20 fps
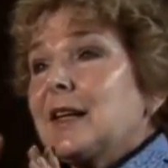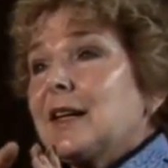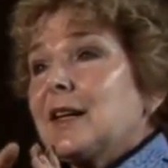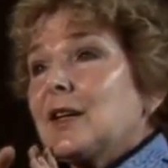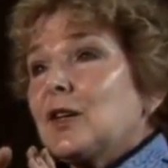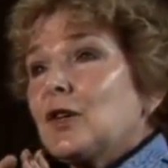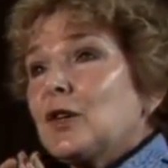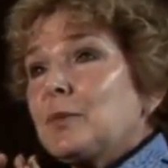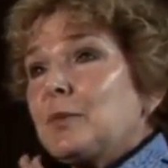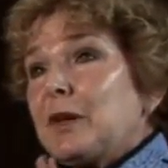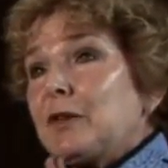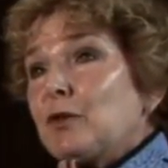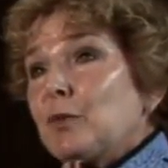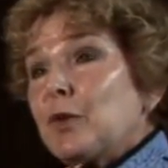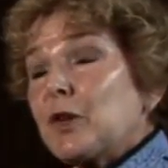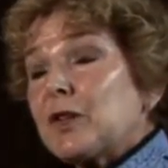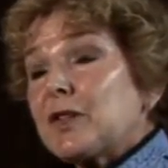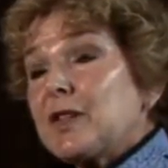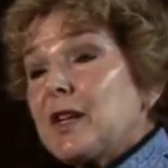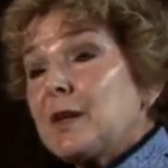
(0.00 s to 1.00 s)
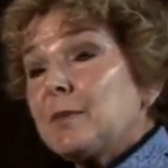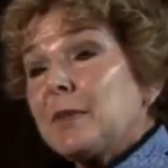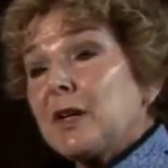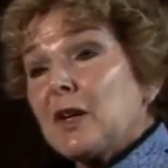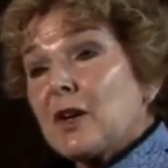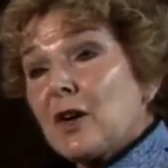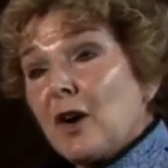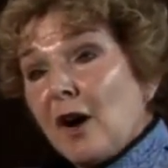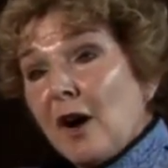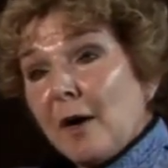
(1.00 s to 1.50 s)
Lord Beaverbrook sent me
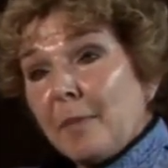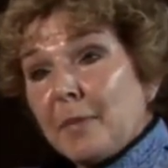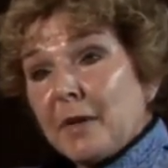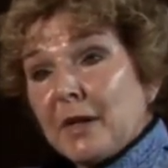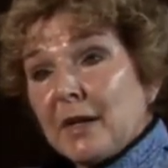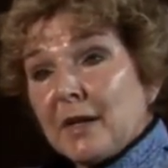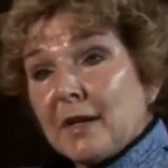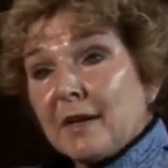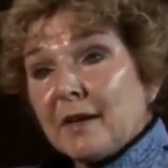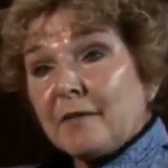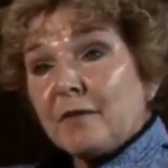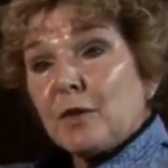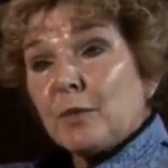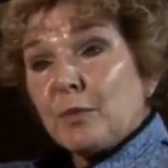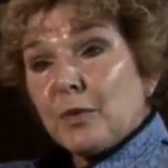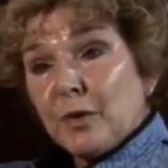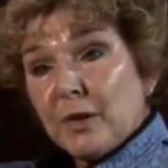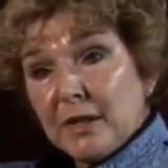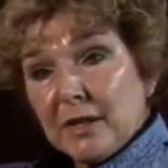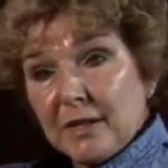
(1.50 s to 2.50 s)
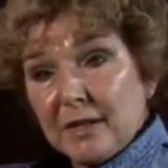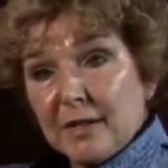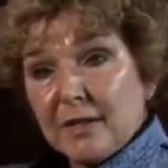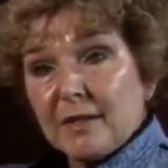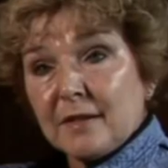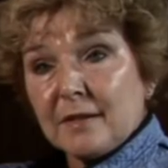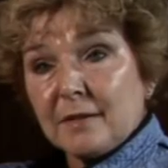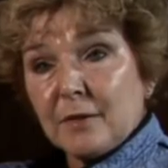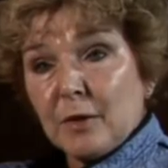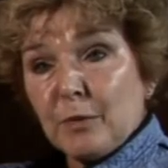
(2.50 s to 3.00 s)
a copy of the print,
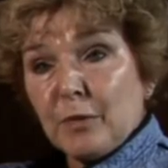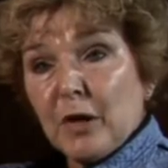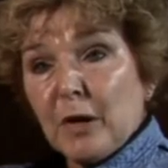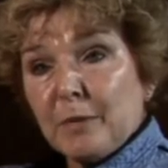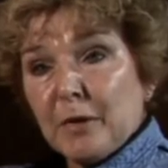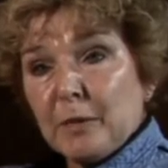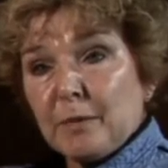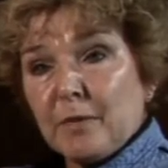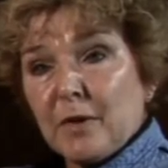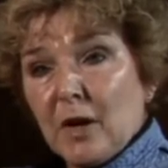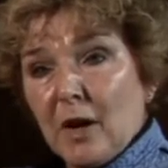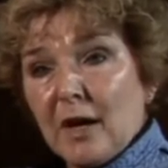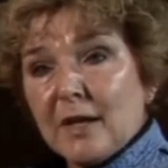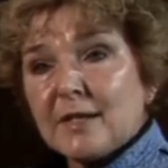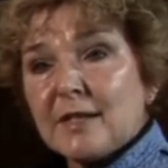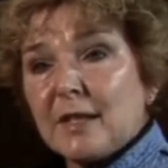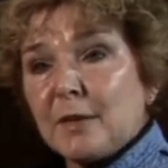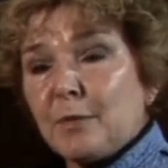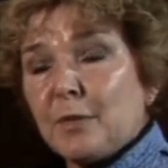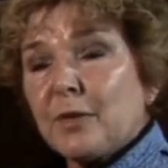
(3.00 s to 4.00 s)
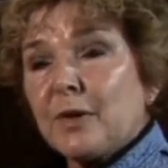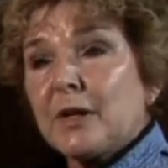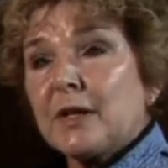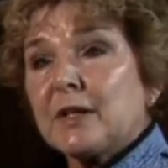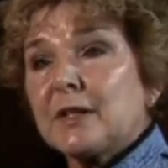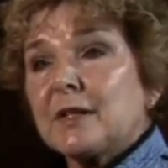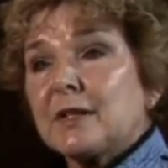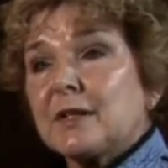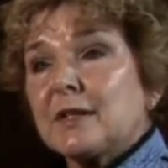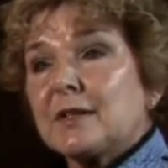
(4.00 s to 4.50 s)
the proper glossy
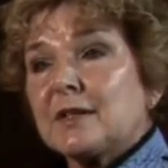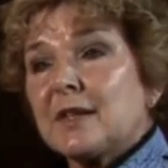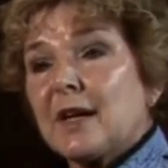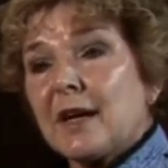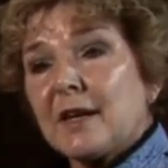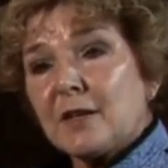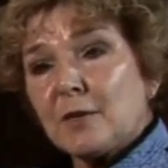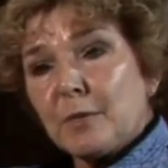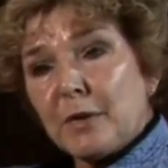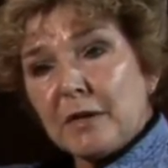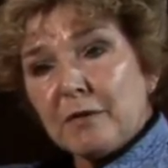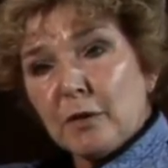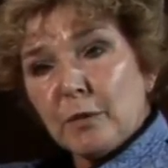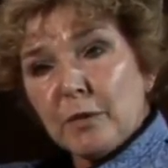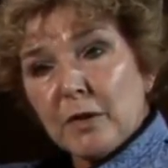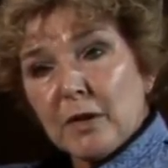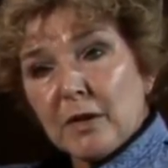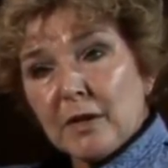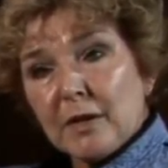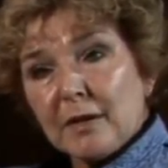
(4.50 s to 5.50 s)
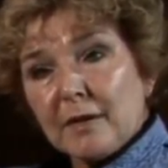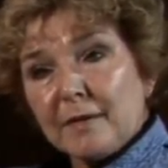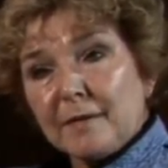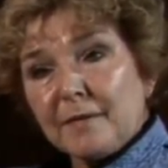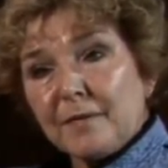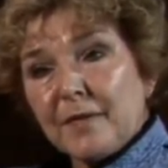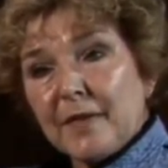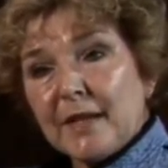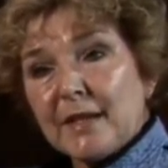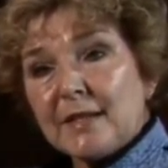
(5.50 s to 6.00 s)
print, signed Beaverbrook,
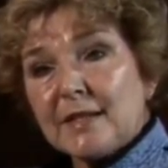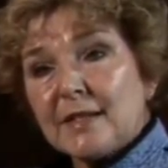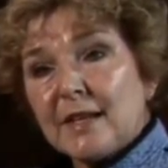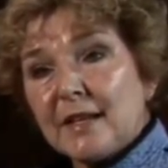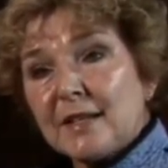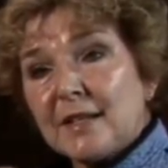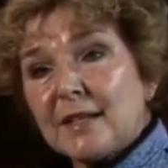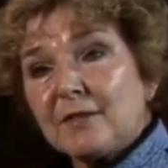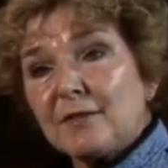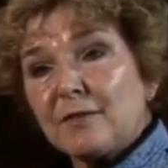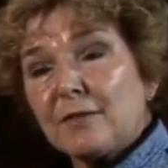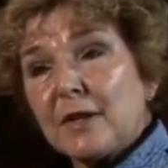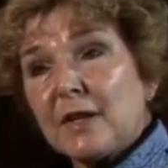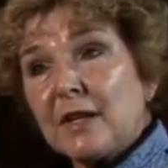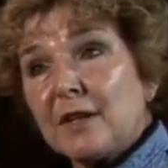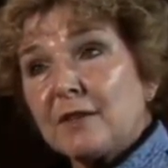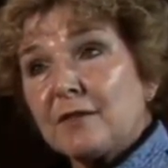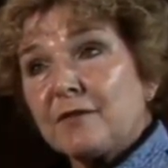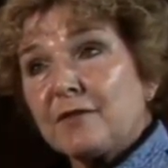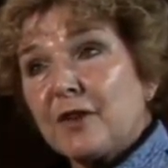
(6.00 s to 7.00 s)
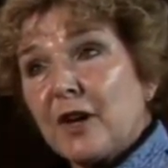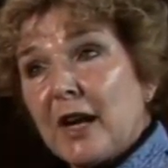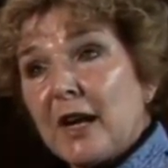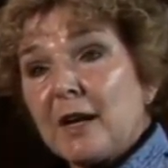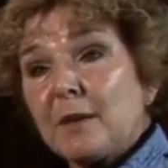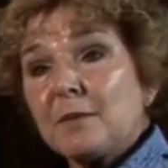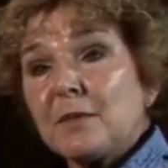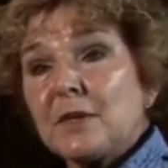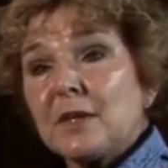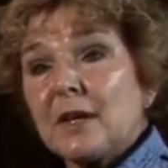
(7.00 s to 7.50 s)
and sent it in a
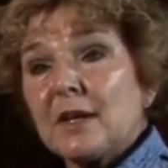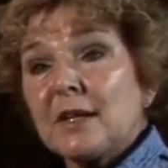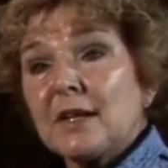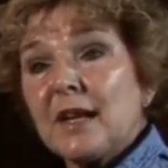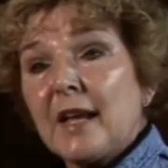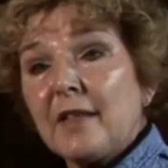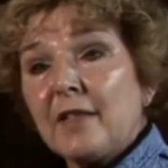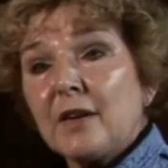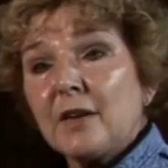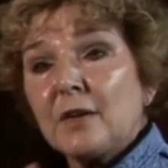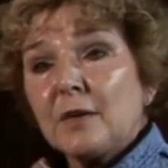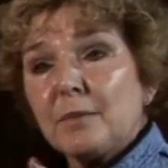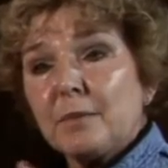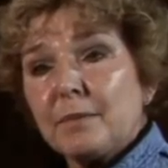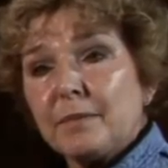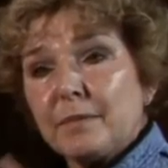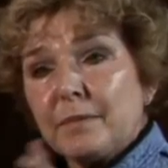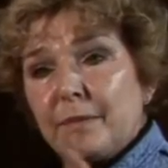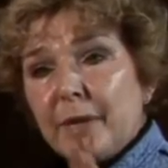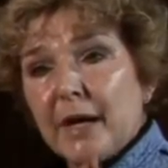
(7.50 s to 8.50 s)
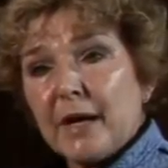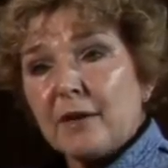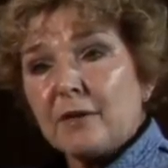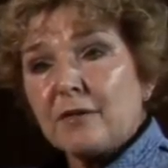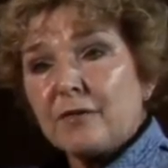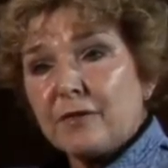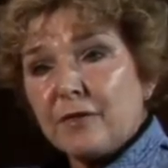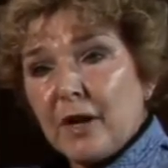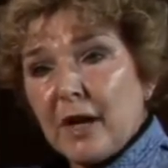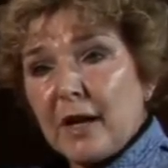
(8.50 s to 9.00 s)
framed, a leather
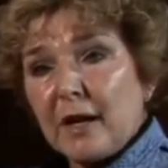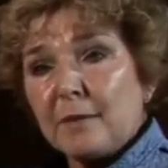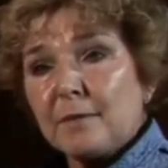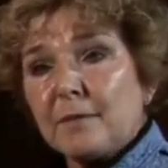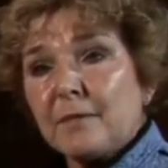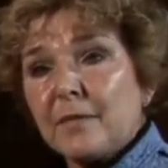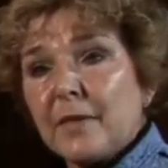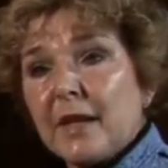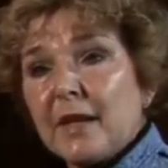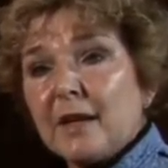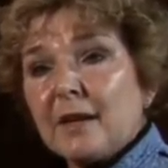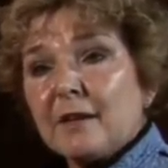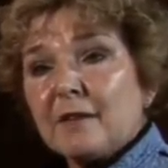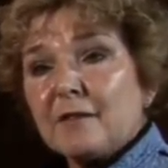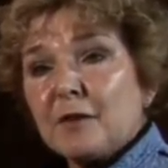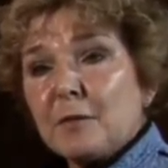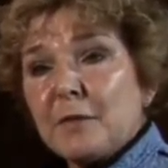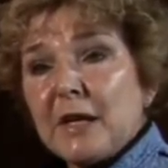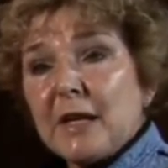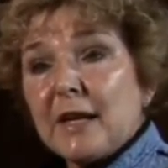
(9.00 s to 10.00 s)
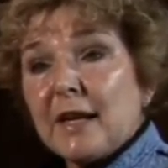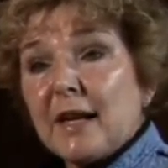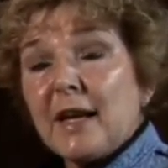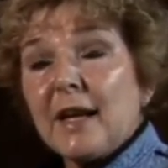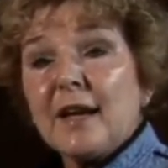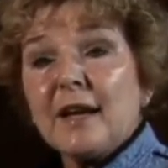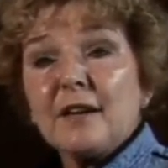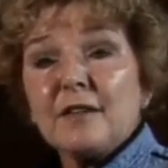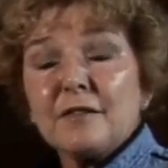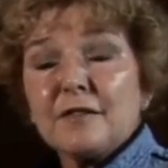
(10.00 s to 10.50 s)
bound frame for me. And I
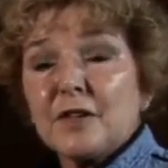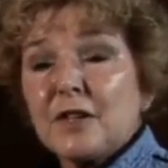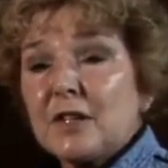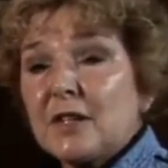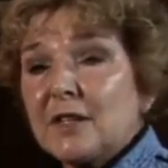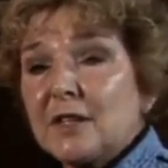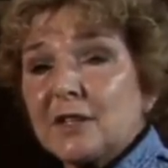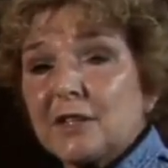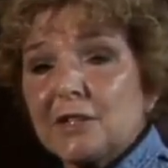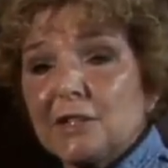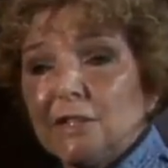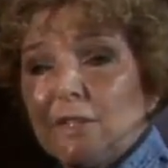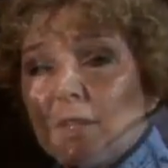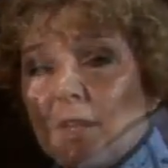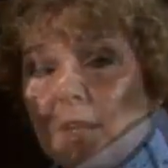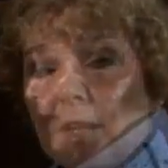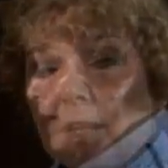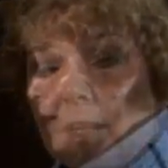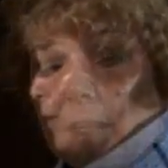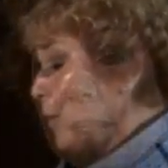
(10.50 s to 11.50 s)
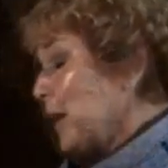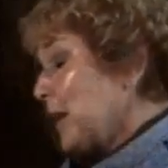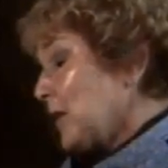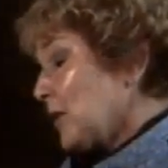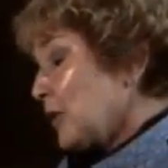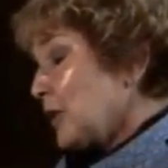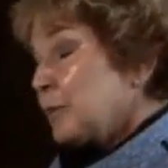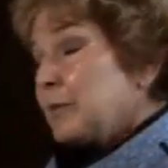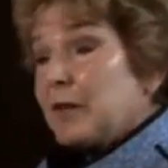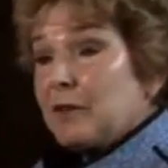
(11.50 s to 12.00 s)
had it for years. When
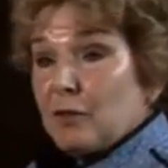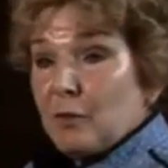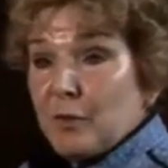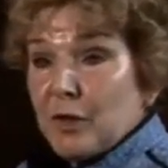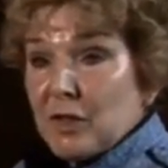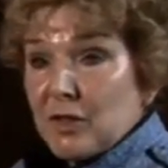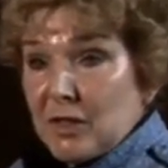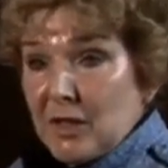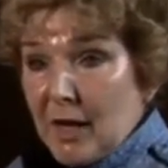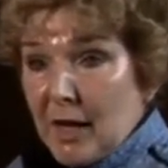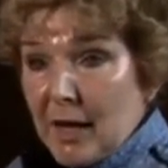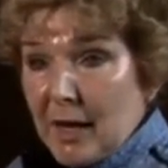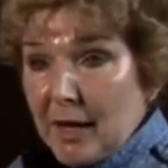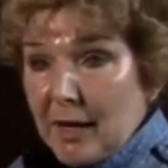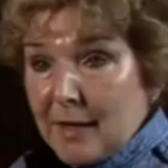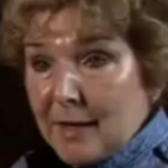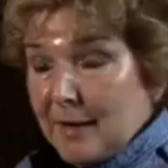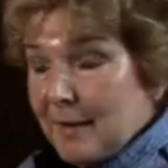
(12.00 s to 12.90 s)
Lord Beaverbrook died,